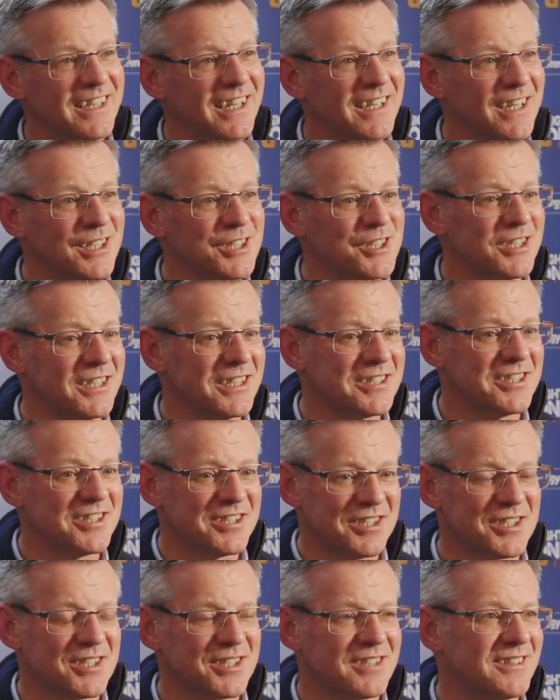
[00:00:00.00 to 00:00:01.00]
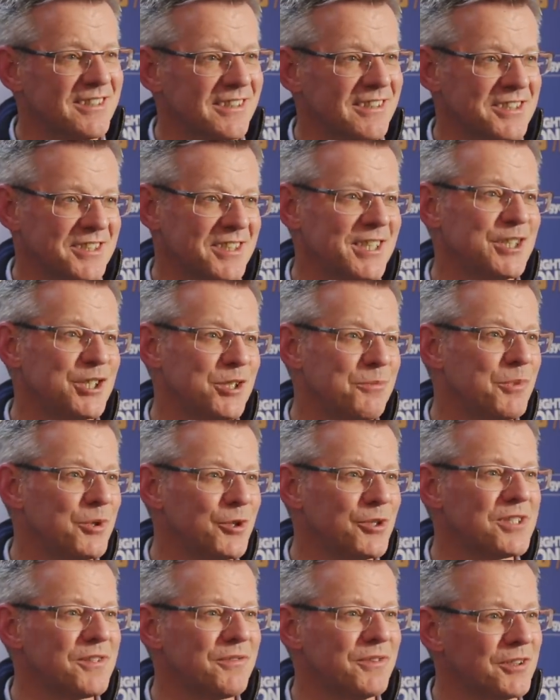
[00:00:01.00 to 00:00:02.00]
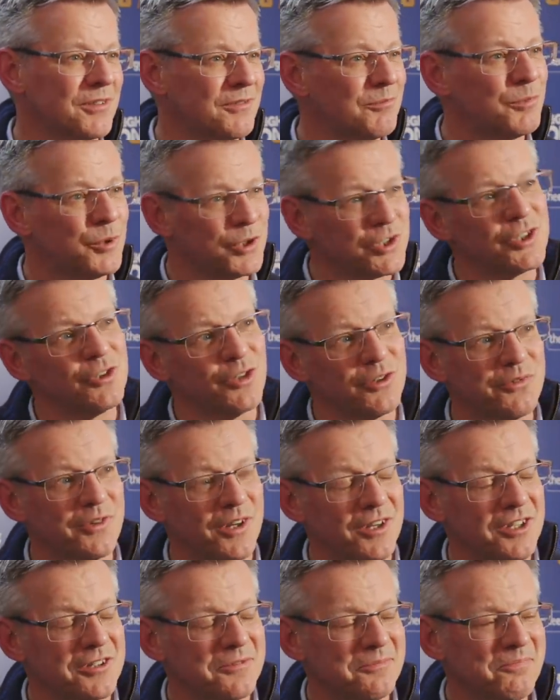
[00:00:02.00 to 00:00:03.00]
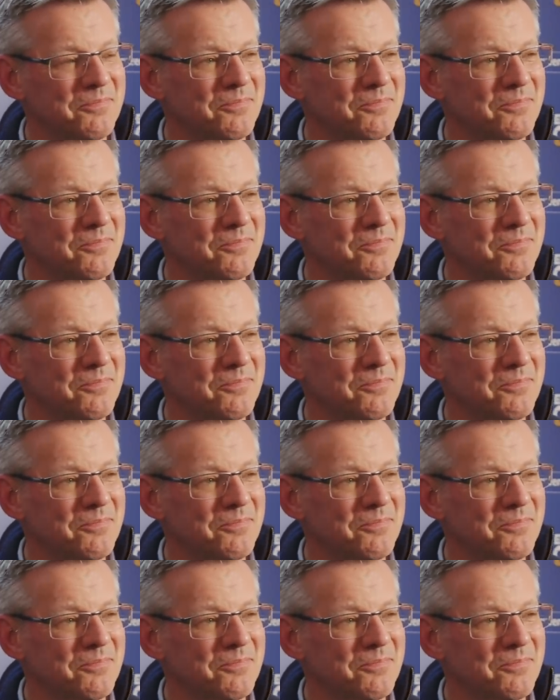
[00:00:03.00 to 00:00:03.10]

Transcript: And actually, this is just a staging post for pushing on further.